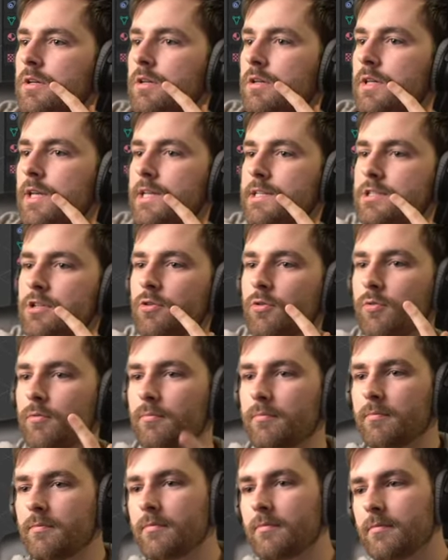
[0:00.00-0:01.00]
yeah, so
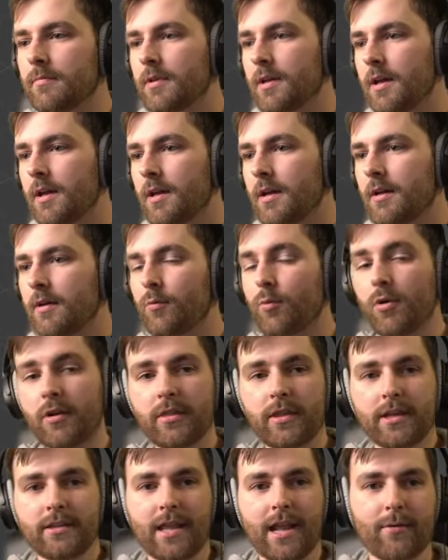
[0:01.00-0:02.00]
uh, one
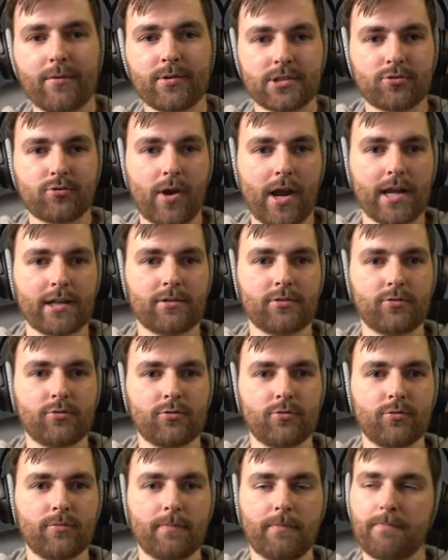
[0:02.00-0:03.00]
thing that I was trying
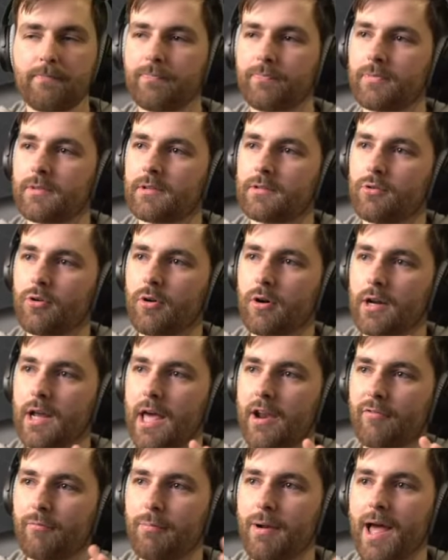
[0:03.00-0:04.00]
to, or kind
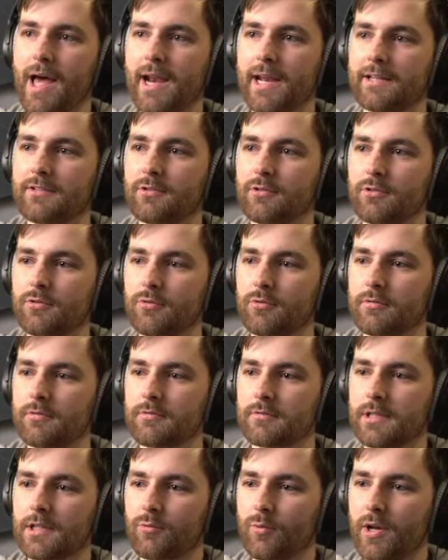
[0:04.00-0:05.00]
of planning to do,
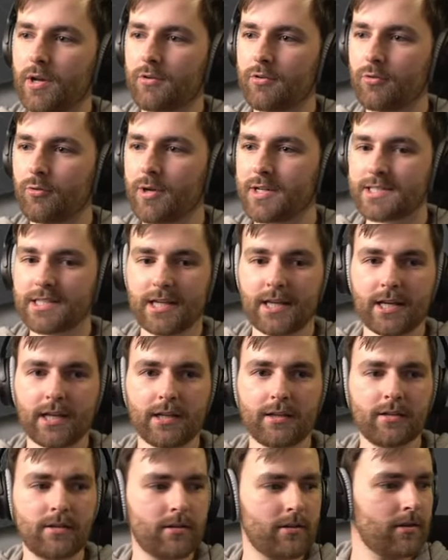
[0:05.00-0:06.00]
that we could do as a,
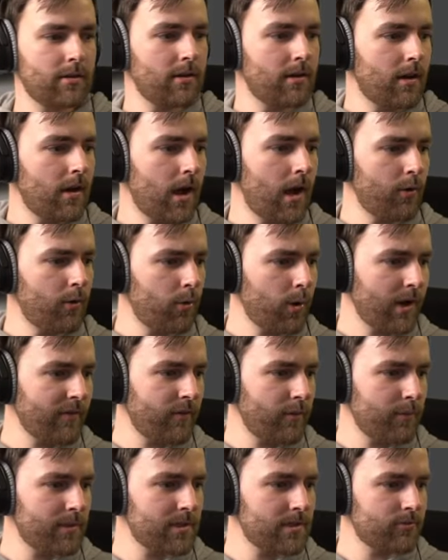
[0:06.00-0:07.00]
how long have we
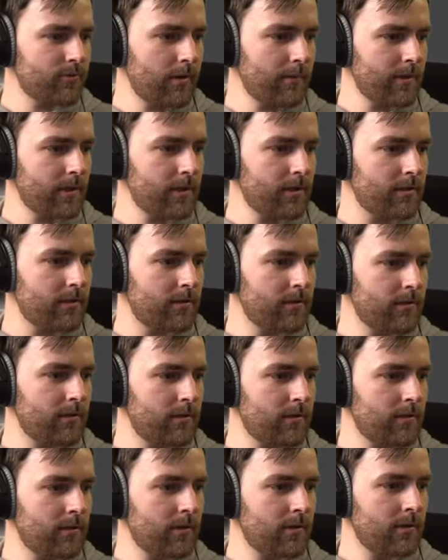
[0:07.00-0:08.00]
been streaming?
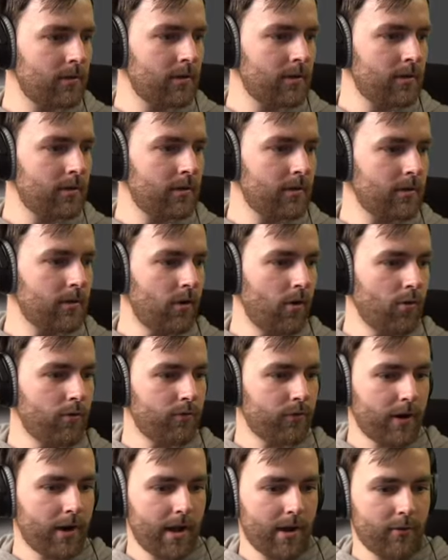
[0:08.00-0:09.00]
Oh,
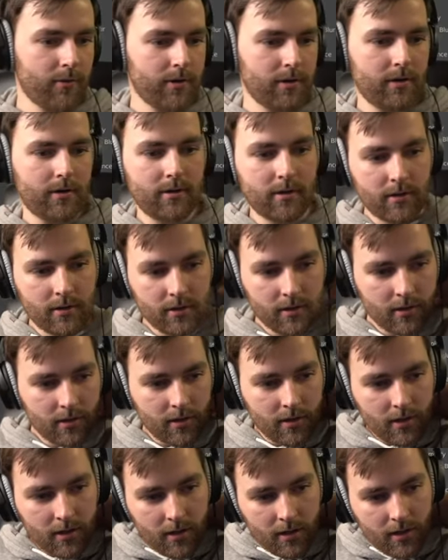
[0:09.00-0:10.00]
for an hour?
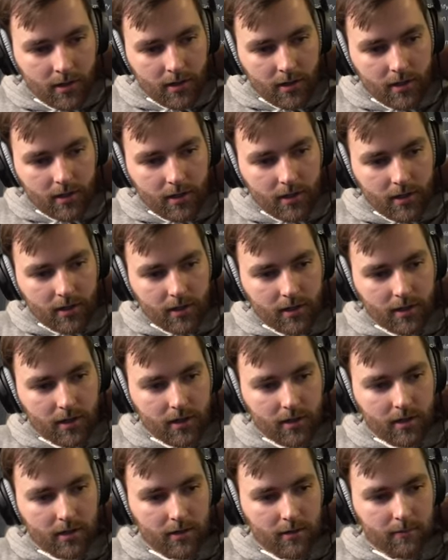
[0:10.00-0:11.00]

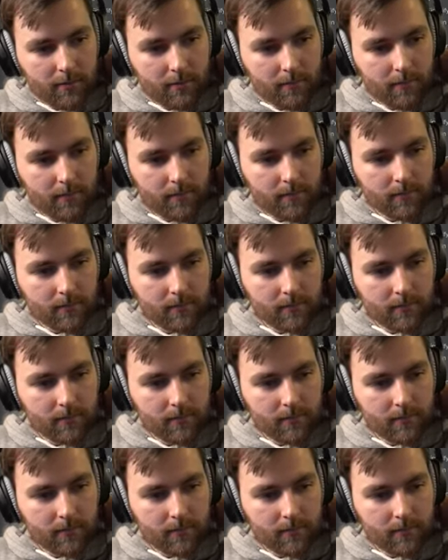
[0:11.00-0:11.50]
Um,